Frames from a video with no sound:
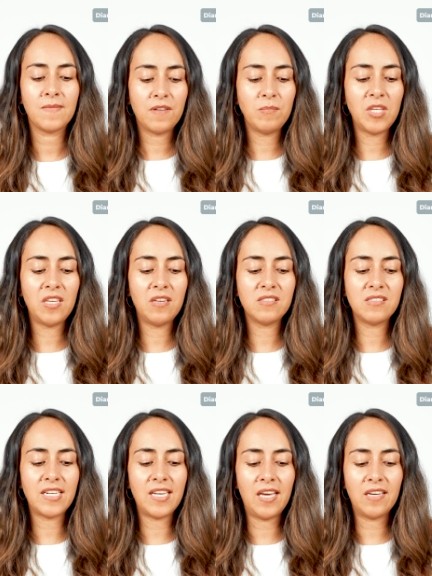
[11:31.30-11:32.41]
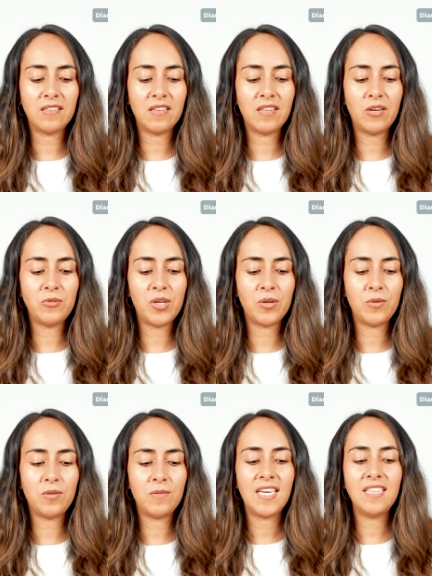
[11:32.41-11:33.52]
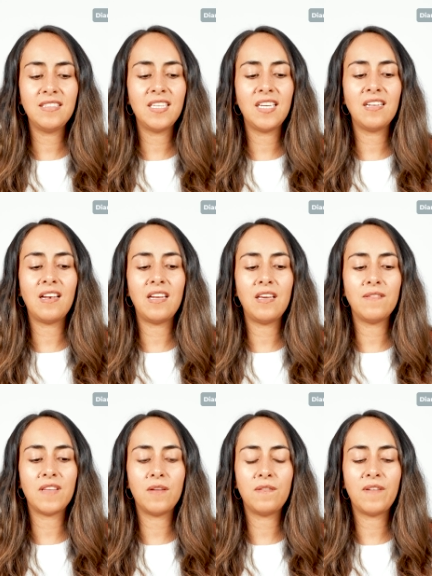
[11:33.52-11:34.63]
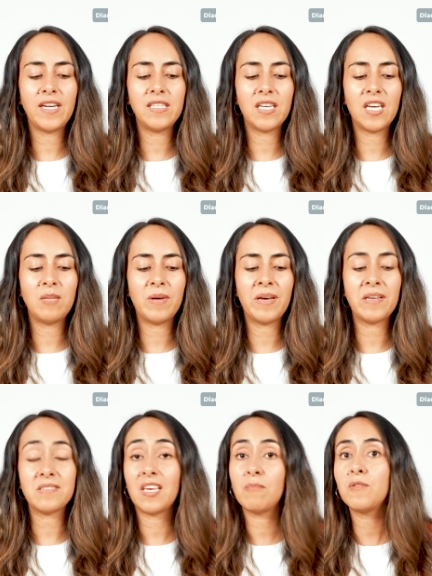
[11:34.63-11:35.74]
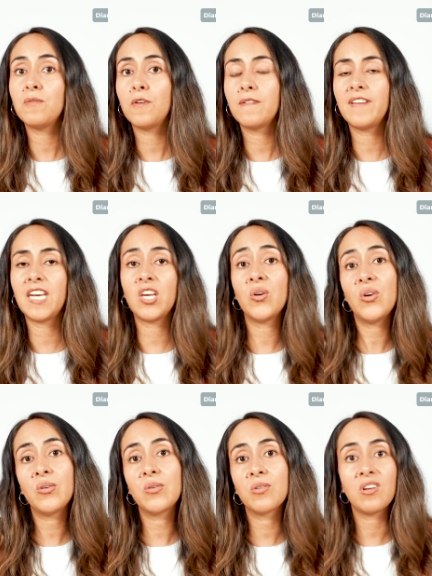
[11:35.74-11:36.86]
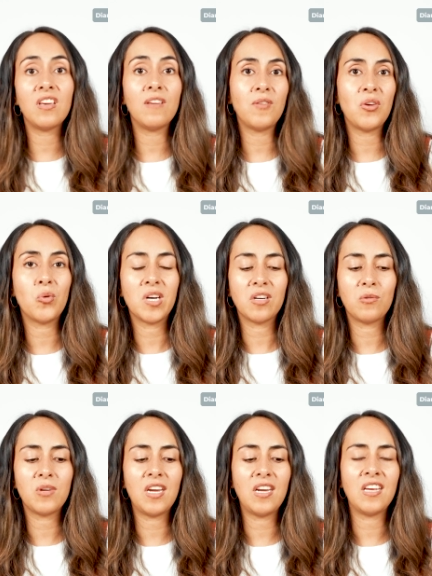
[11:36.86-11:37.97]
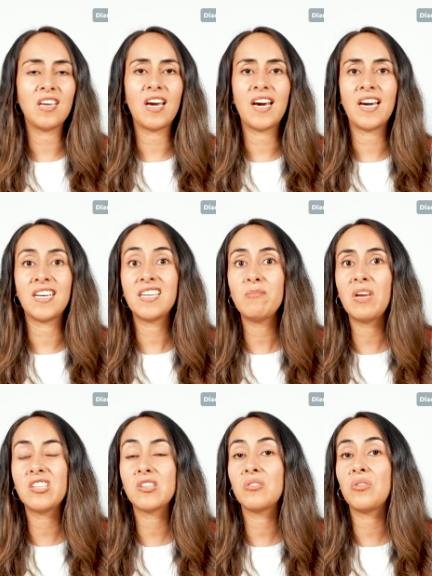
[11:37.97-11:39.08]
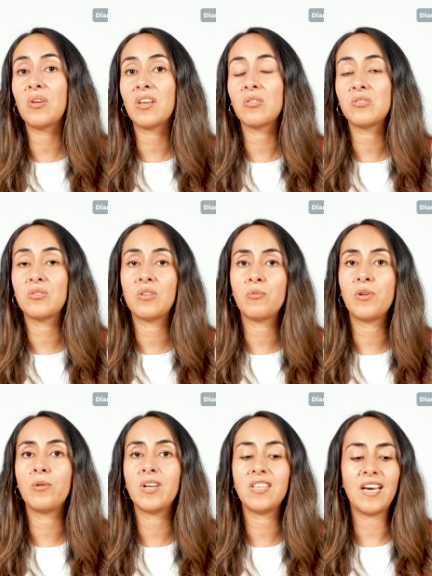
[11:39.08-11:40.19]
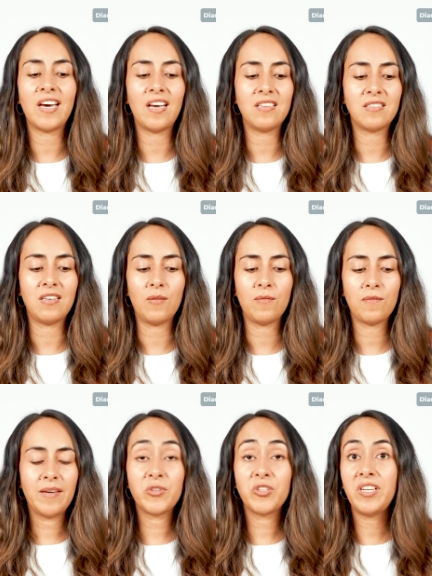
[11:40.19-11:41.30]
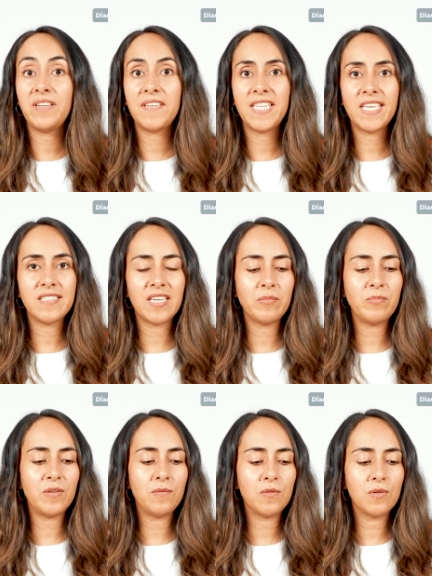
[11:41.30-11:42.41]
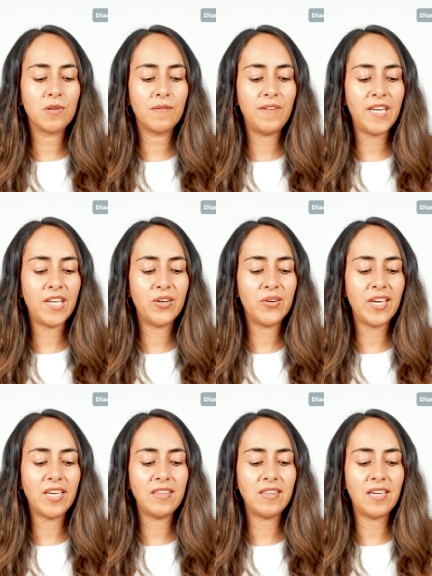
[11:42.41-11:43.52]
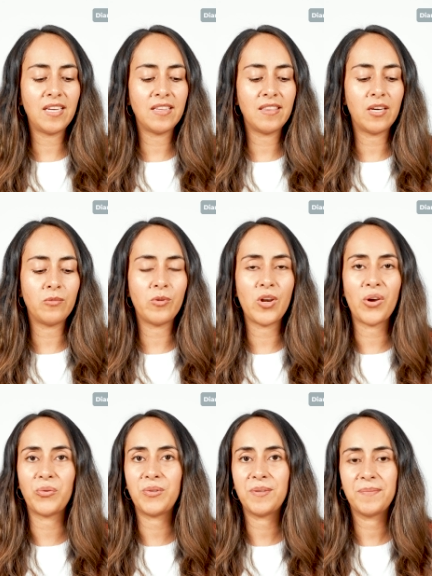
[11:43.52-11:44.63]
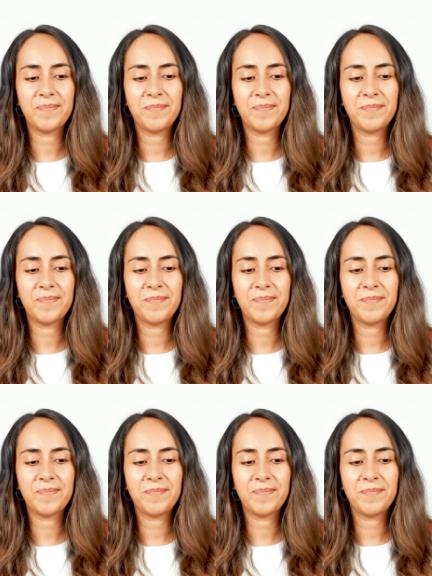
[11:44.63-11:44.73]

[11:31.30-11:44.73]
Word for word: From here, select download and then leave the file type as M P four video, or if you are creating an animation, you can also download it as GIF. I'm gonna leave it as M P four video and then download.